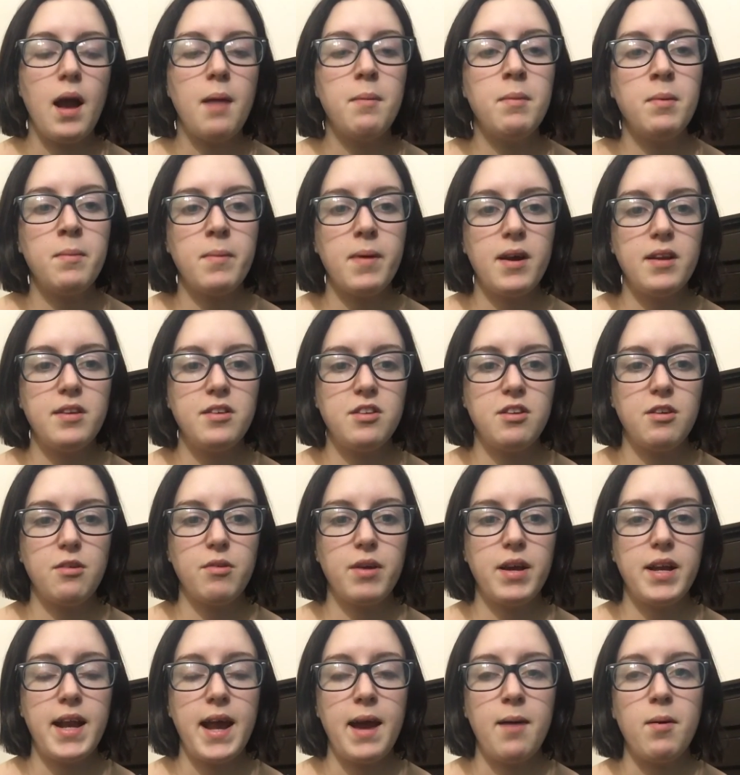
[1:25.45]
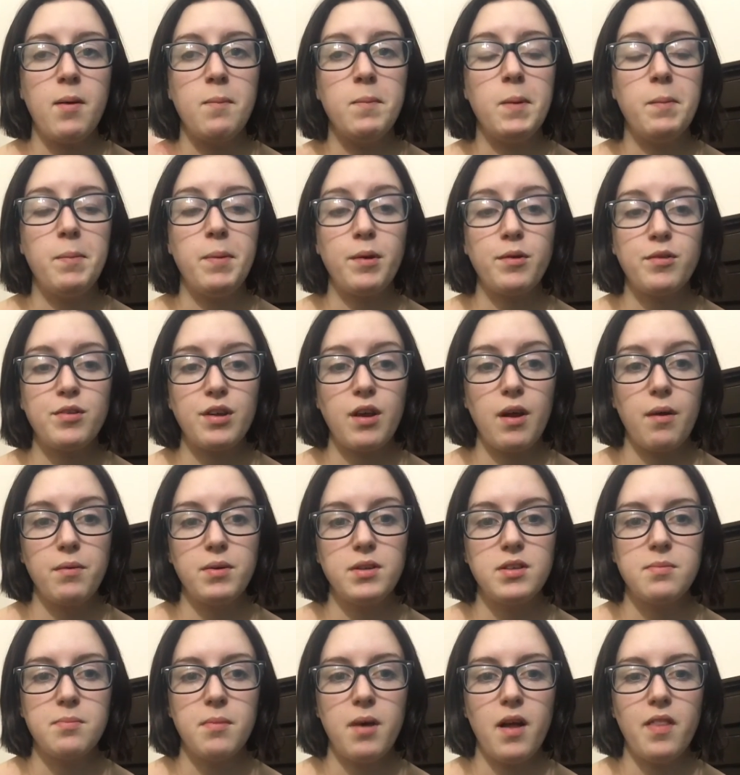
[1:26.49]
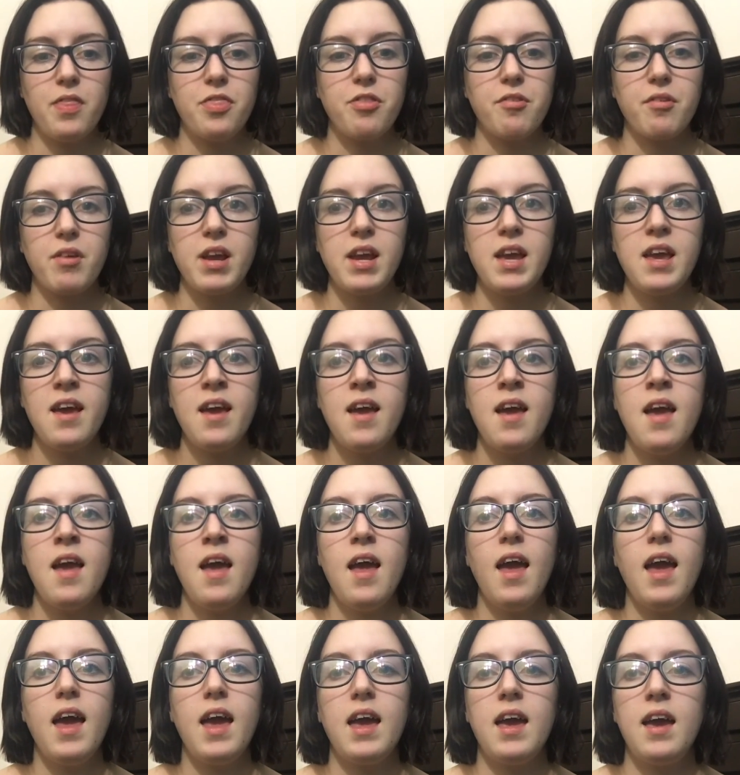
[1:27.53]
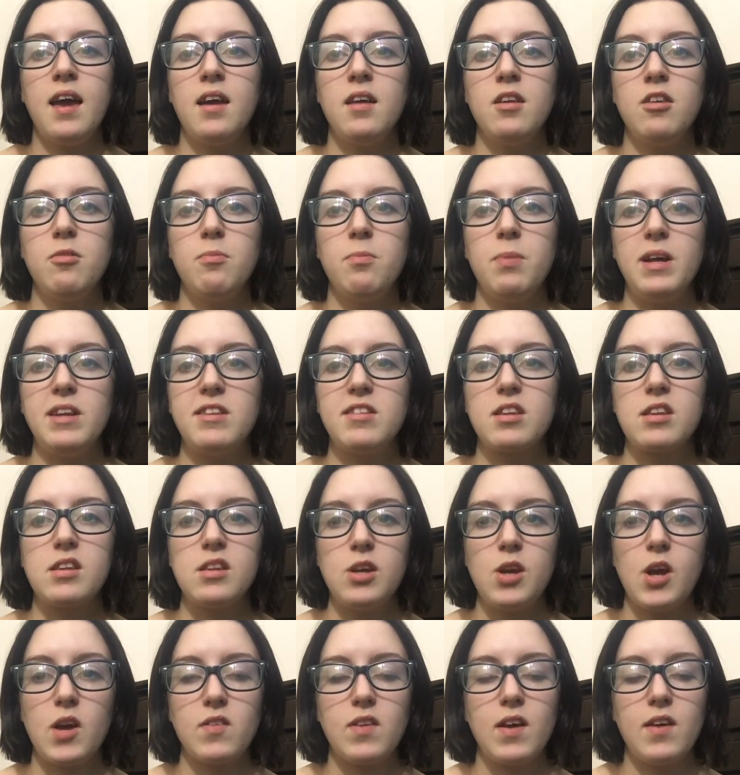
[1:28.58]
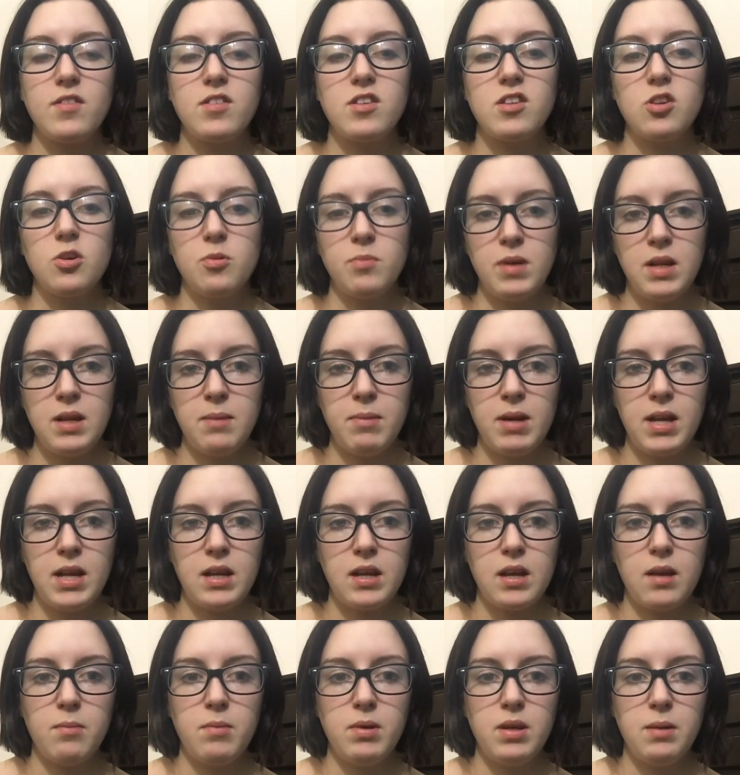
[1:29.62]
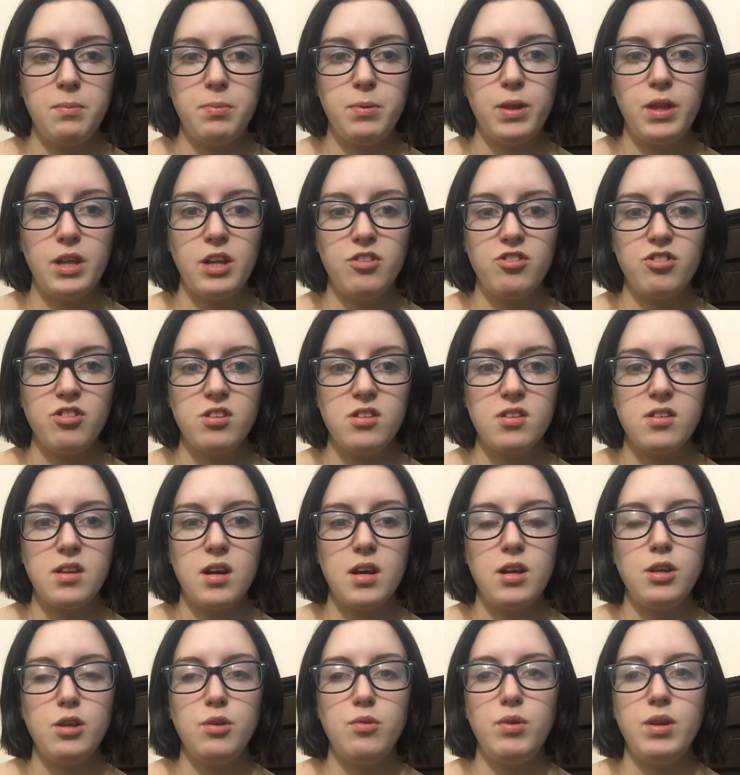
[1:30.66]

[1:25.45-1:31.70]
I'm in mod 2 right now. I'm about to go into mod 3, and basically you have to have so many mannequin manipulations done.